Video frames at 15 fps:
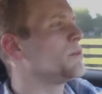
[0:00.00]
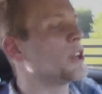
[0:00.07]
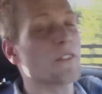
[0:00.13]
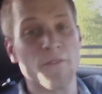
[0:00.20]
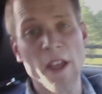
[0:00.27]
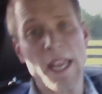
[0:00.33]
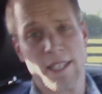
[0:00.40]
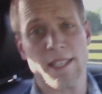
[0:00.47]
your
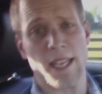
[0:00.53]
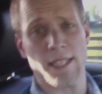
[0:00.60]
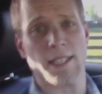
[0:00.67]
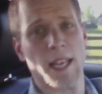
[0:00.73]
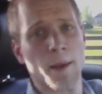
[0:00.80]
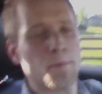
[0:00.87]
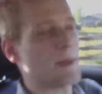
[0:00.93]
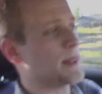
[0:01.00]
face ends
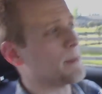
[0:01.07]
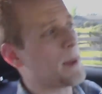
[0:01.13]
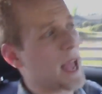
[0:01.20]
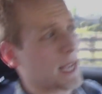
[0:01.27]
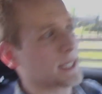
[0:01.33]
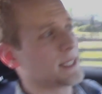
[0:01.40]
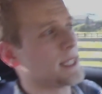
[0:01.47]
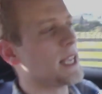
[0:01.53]
up in the
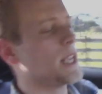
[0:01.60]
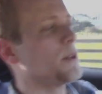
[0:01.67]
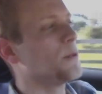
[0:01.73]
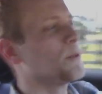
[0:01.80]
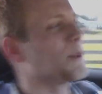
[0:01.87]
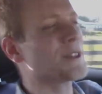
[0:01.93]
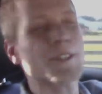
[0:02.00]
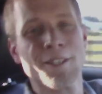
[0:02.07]
back seat
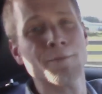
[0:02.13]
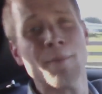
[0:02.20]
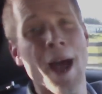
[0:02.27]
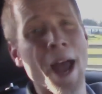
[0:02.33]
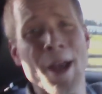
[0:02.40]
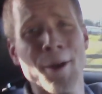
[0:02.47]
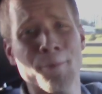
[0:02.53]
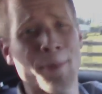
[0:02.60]
with a
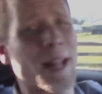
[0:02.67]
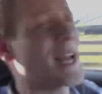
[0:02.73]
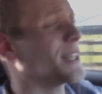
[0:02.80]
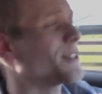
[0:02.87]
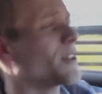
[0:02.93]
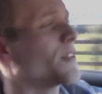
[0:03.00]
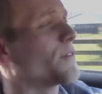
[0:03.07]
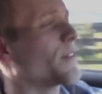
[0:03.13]
smile
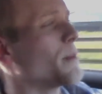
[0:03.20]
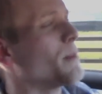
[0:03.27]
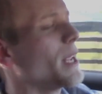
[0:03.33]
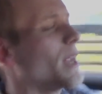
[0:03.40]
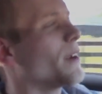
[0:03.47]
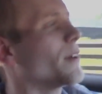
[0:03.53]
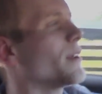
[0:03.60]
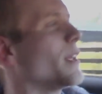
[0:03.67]
plastered from
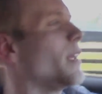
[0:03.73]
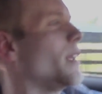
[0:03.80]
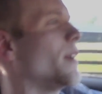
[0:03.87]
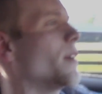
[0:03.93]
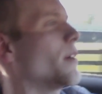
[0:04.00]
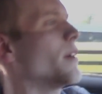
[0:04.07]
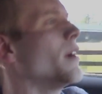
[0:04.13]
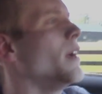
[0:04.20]
ear to
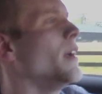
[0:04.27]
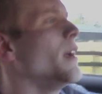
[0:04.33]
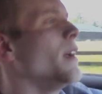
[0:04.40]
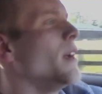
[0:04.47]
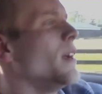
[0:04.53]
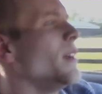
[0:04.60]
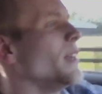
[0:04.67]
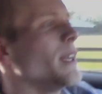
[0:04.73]
ear,
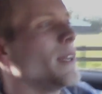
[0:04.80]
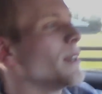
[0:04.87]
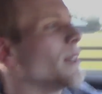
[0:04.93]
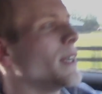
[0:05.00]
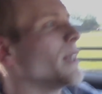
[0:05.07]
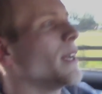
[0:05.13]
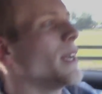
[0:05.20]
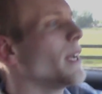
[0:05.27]

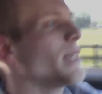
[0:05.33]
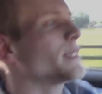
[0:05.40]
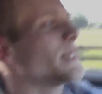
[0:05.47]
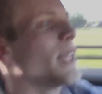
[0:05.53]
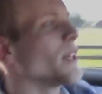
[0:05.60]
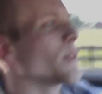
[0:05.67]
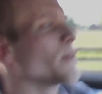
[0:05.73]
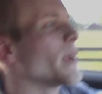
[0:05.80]

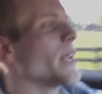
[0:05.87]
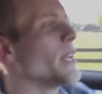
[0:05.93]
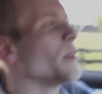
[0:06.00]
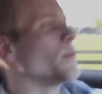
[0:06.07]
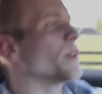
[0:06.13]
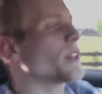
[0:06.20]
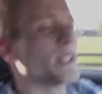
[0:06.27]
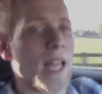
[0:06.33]

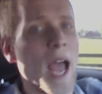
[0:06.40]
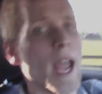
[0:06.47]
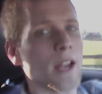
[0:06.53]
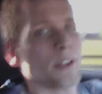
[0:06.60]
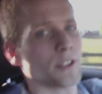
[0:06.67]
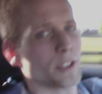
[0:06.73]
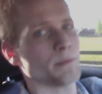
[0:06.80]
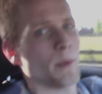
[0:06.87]
accelerating with
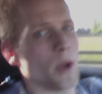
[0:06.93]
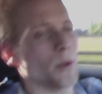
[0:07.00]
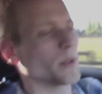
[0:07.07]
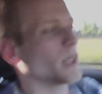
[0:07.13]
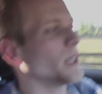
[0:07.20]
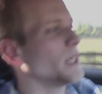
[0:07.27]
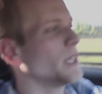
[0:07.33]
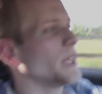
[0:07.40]
tire smoke
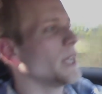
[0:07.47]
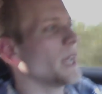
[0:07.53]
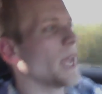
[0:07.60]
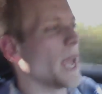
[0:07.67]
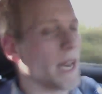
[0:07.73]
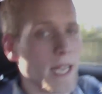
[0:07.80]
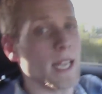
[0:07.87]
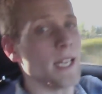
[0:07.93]

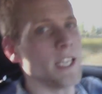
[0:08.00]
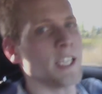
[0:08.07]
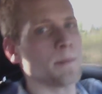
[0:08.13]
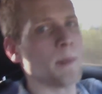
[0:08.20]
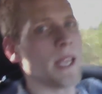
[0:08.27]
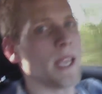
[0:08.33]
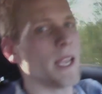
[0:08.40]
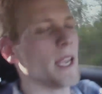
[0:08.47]
at any
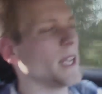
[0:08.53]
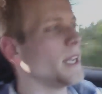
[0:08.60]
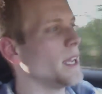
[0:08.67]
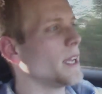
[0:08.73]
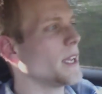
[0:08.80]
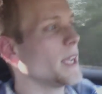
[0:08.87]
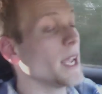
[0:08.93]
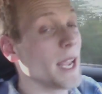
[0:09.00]
speed
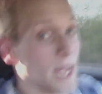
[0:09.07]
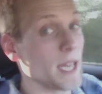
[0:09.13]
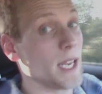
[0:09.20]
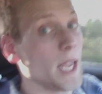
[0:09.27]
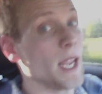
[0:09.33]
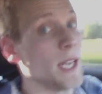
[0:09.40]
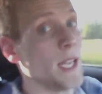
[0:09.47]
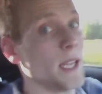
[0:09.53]
in
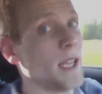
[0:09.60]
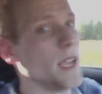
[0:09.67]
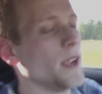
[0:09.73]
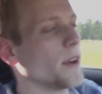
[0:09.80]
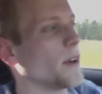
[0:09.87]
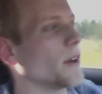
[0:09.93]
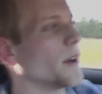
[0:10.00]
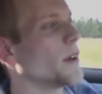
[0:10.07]
any
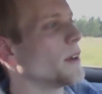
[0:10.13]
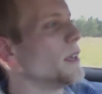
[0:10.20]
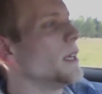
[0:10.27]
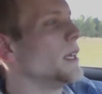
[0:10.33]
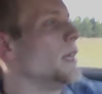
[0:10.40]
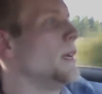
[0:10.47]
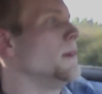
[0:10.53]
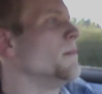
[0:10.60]
gear
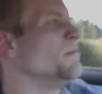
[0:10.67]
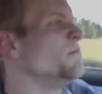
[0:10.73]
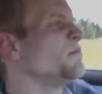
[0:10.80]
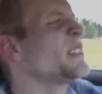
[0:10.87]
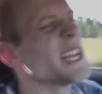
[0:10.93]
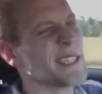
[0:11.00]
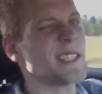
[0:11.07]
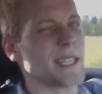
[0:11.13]

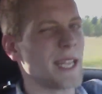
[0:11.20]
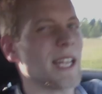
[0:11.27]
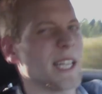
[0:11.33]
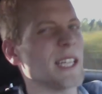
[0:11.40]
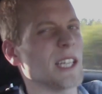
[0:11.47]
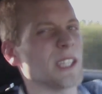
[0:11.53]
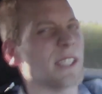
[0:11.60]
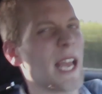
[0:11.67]
tends to get a
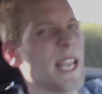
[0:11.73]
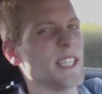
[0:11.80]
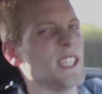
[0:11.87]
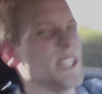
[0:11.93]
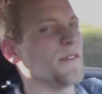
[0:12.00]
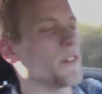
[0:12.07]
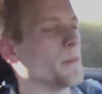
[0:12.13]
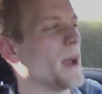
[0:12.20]
little
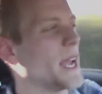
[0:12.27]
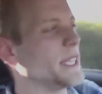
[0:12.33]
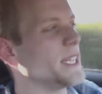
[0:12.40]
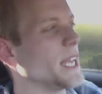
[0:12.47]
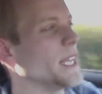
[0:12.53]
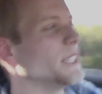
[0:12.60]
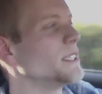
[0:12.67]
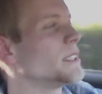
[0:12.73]
dicey for my
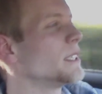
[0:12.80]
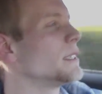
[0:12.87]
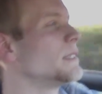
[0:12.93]
taste.